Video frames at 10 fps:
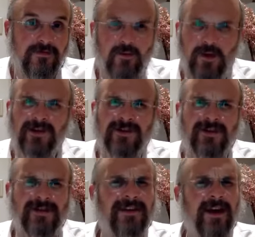Why is Tosfos
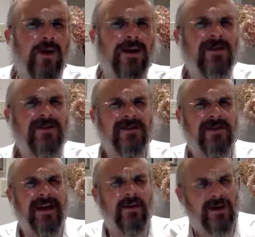saying that? Why is Tosfos
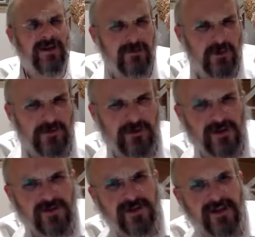negate? Why is it important for
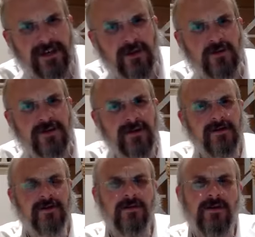Tosfos to negate the first answer?